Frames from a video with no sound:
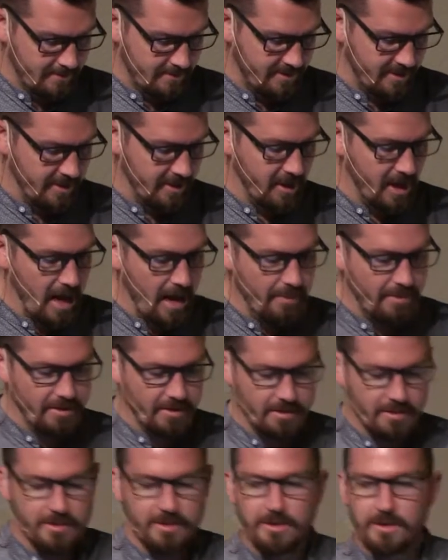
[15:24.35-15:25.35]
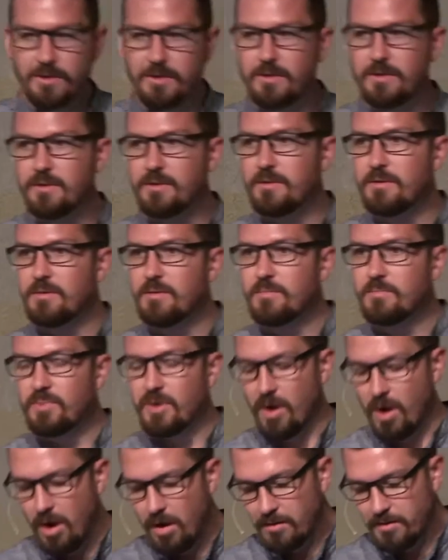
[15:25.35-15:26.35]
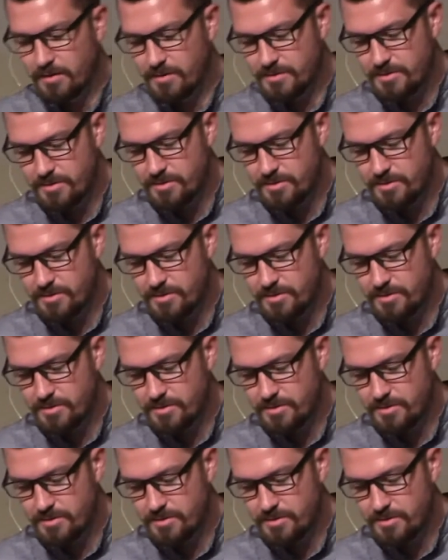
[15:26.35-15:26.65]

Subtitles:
to the common good, but all those